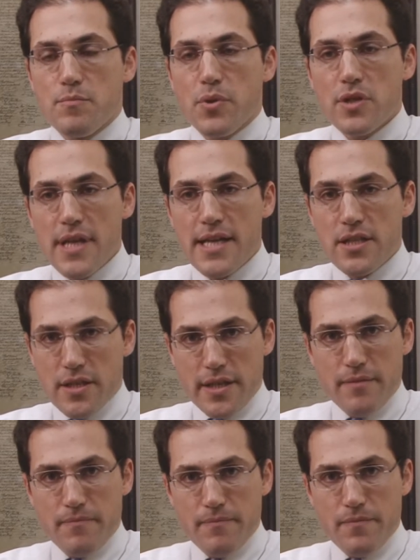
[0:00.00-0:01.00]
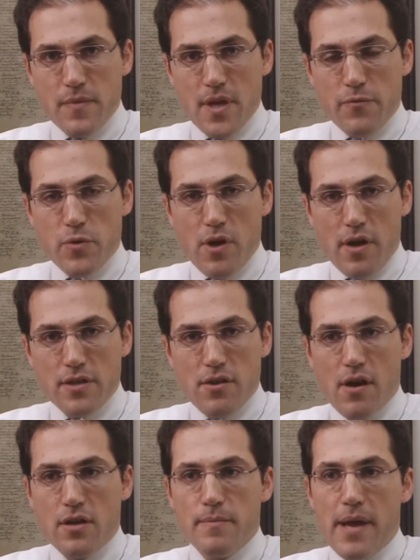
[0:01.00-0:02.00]
politically, if we're going to
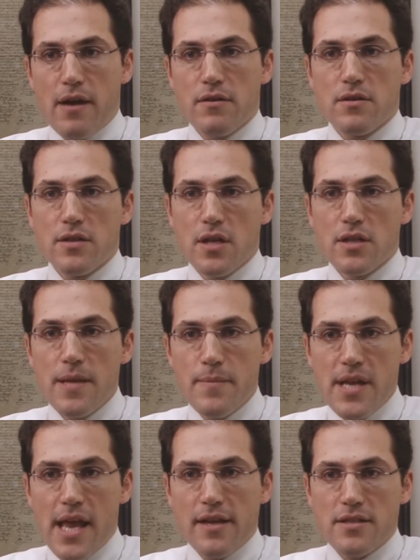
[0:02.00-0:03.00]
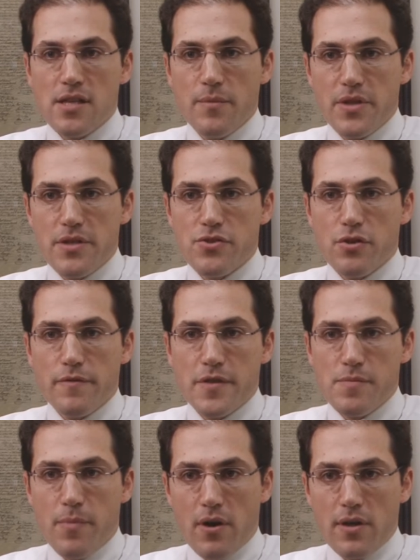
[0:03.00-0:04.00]
talk about eliminating some of the
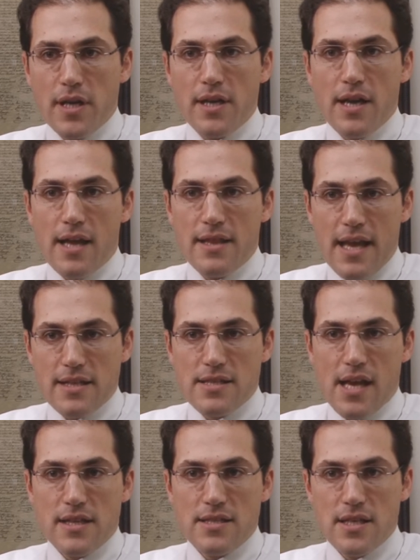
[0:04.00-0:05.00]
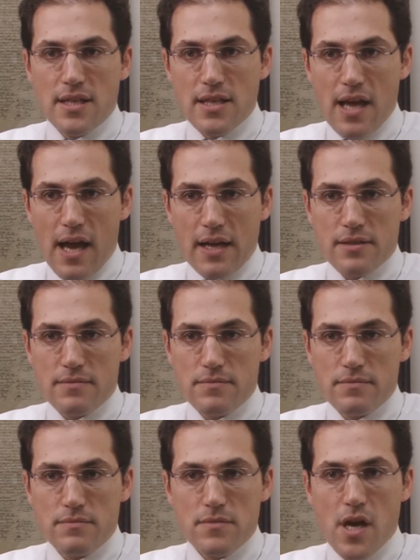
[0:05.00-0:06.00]
surface parking on that side of City Dock,
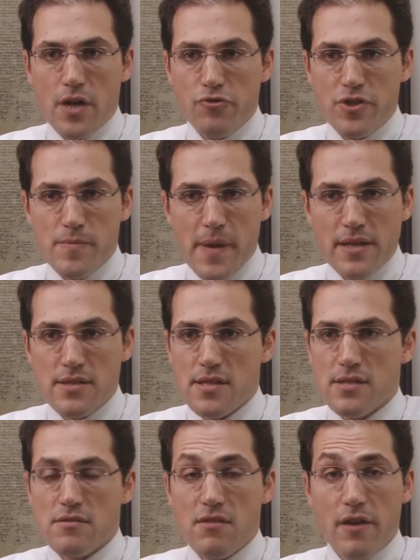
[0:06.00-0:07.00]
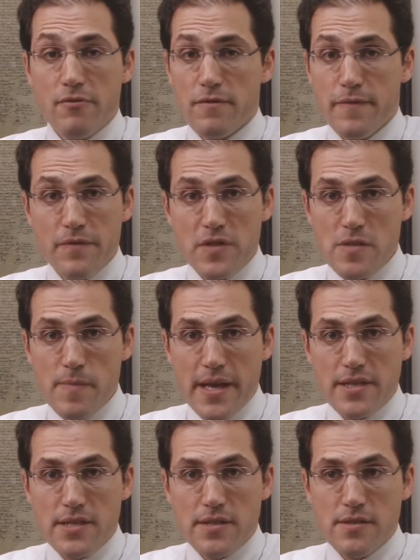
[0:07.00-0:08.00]
100 spaces, 150
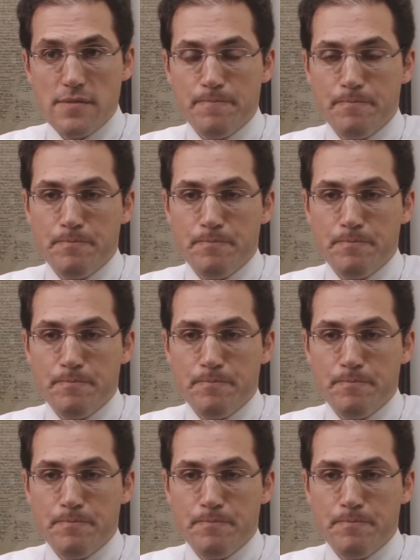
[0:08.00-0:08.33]
spaces,